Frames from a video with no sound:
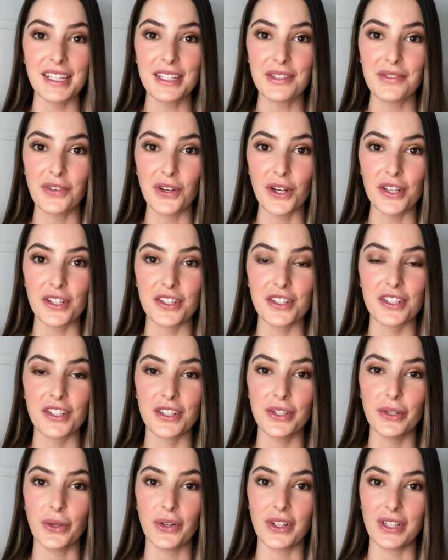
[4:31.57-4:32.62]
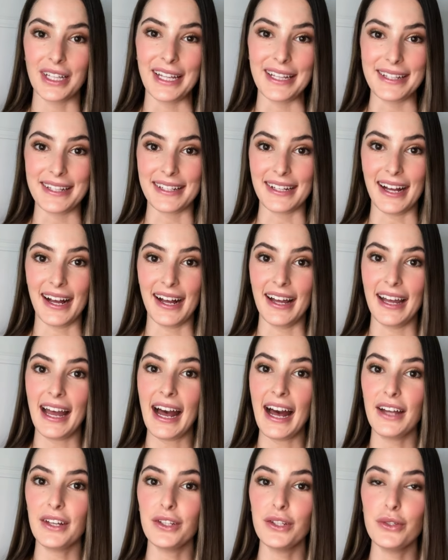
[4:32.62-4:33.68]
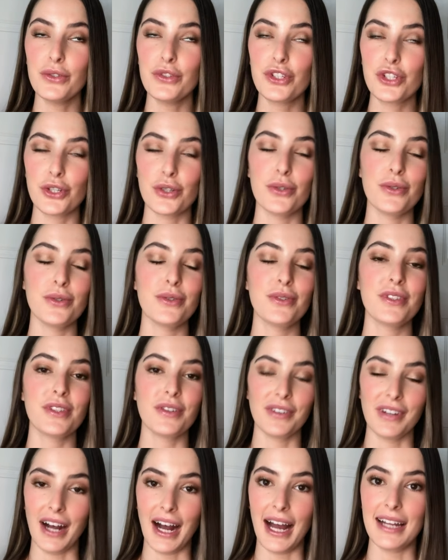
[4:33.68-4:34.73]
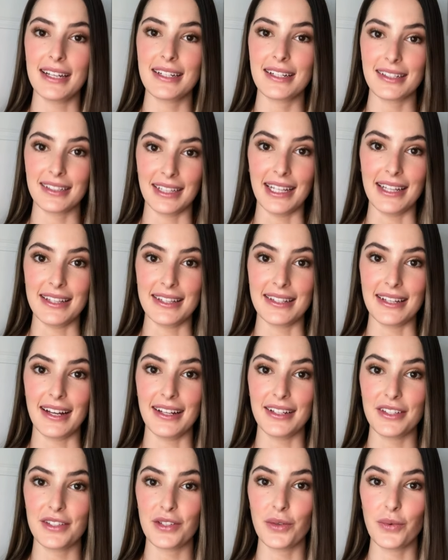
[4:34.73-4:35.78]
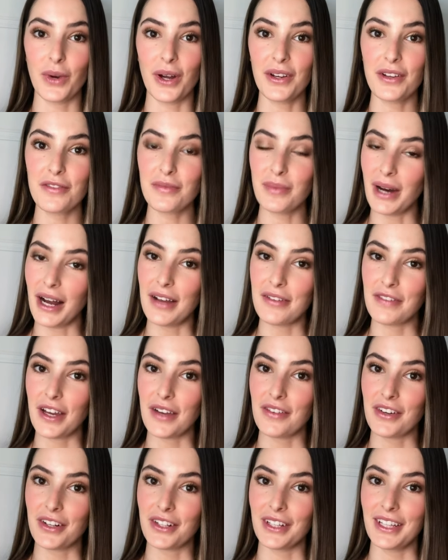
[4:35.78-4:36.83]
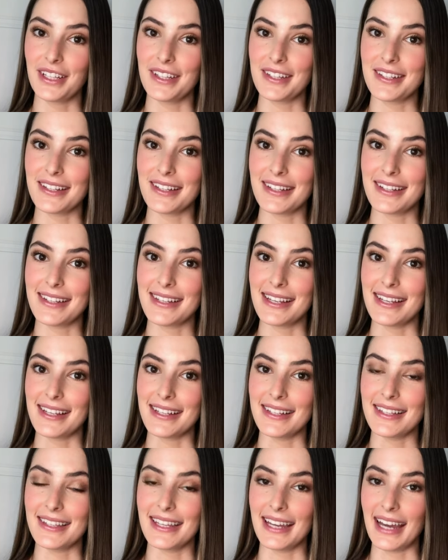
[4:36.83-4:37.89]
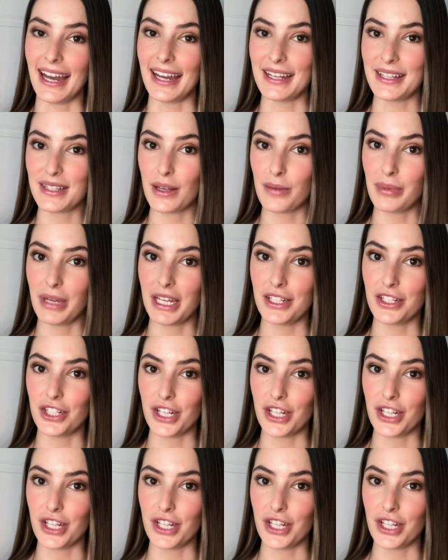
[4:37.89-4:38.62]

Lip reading: things first, your cleanser. How do you choose the right cleanser? So one of my favorite cleansers is the ASAP